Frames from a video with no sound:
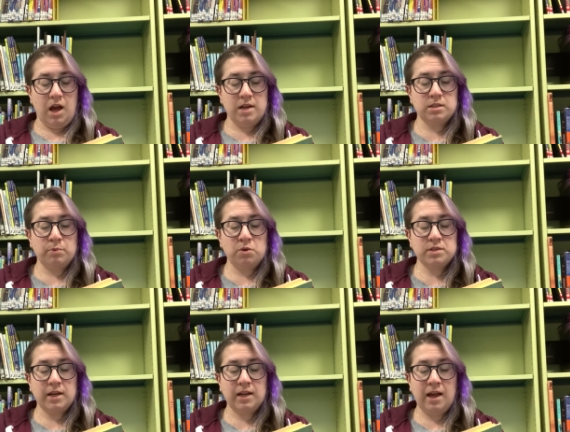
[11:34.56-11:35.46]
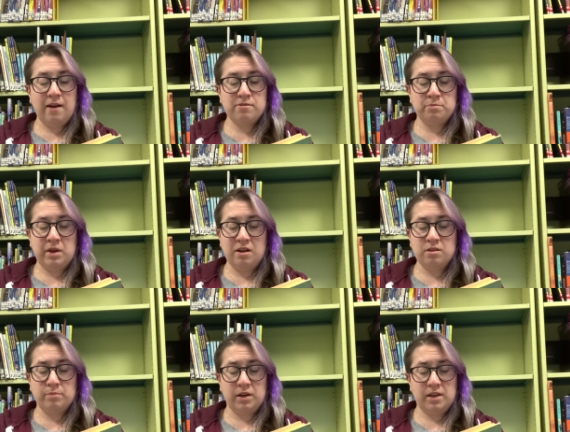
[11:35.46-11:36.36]
I suppose I can have the mare
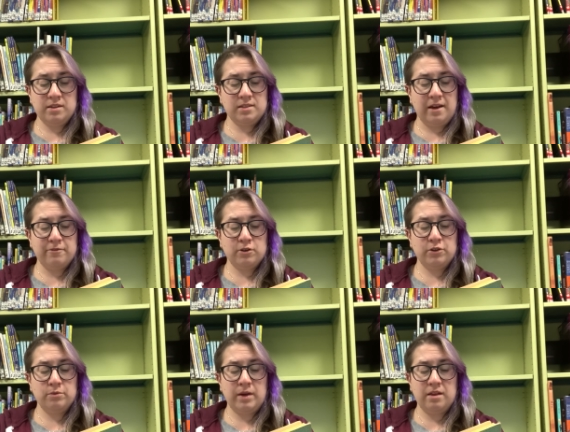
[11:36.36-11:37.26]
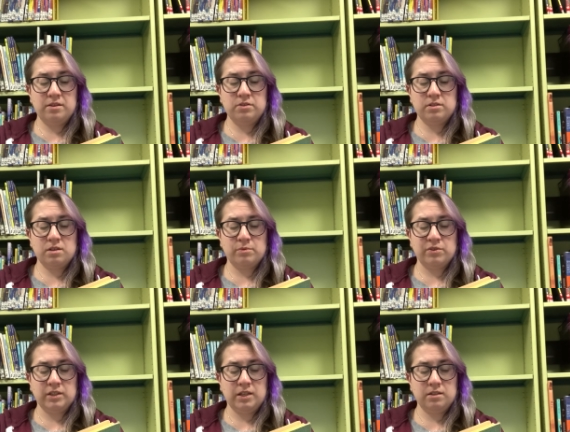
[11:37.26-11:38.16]
and buggy this afternoon, Matthew, said
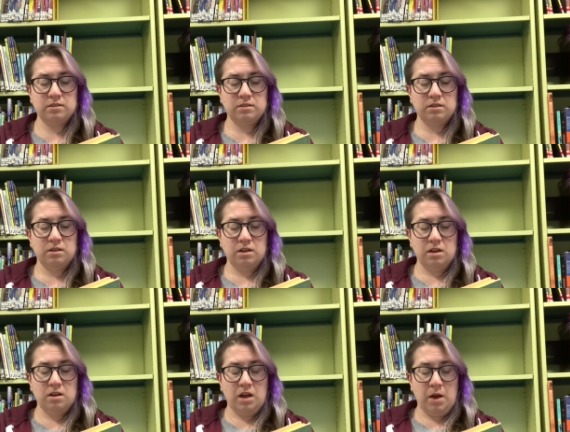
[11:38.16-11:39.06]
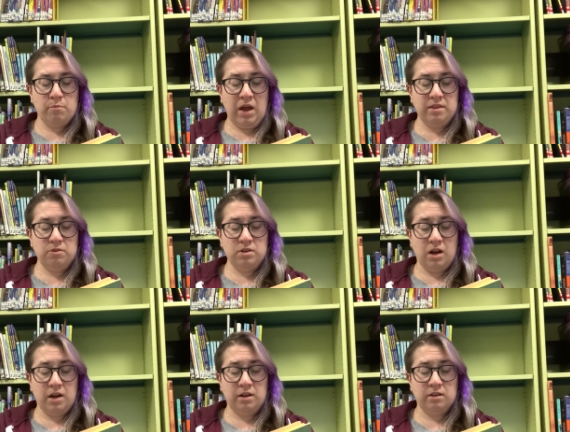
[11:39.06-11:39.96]
Marilla. Matthew
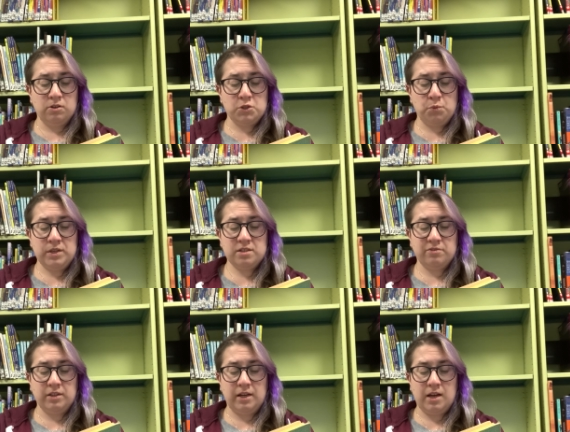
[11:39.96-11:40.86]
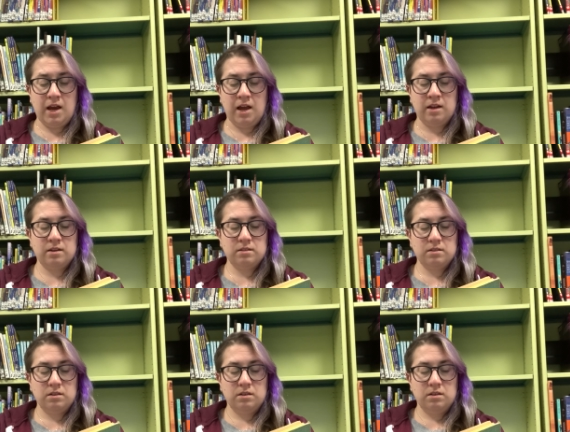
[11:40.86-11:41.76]
nodded and looked wistfully at Anne.
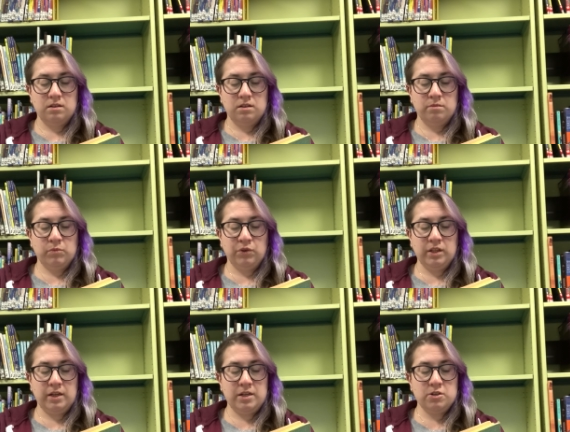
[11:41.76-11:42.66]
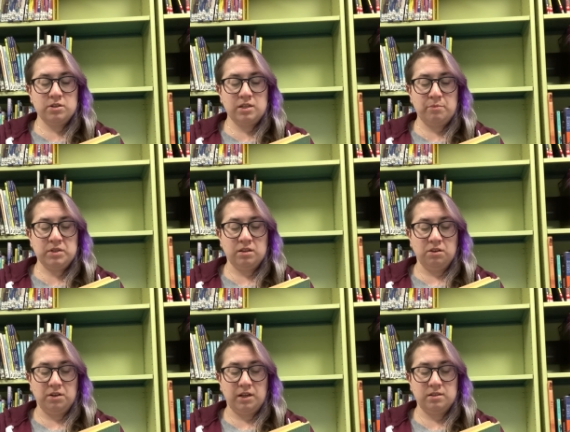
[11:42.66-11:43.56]
Marilla intercepted the
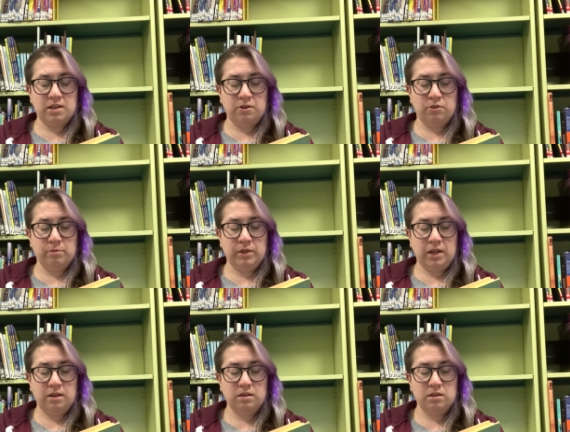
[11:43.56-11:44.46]
look and said grimly,